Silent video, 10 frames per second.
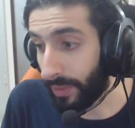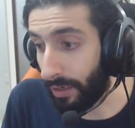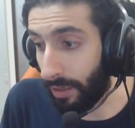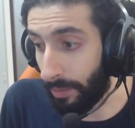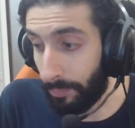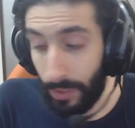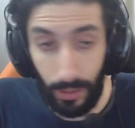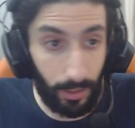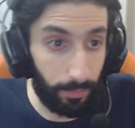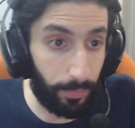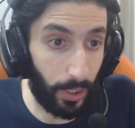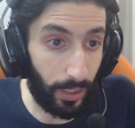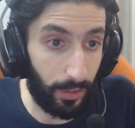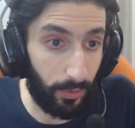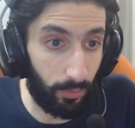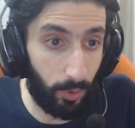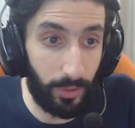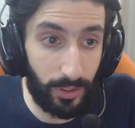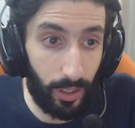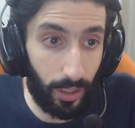Um, but when
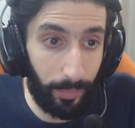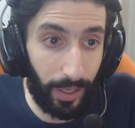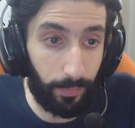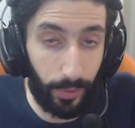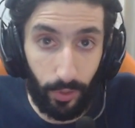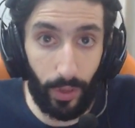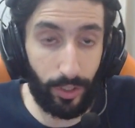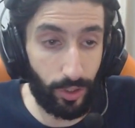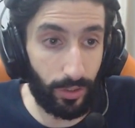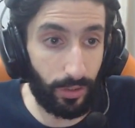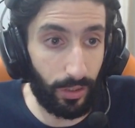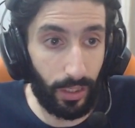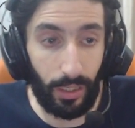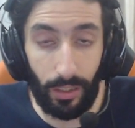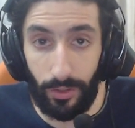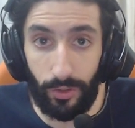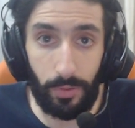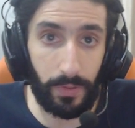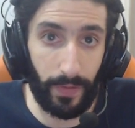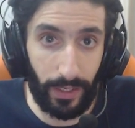we talk about progression uh, in
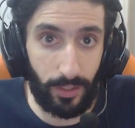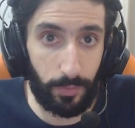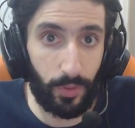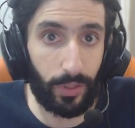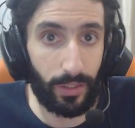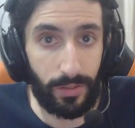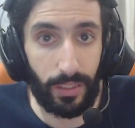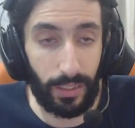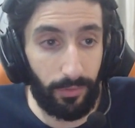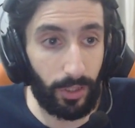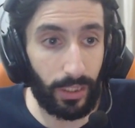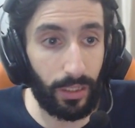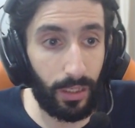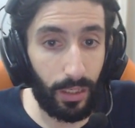terms of experience and leveling,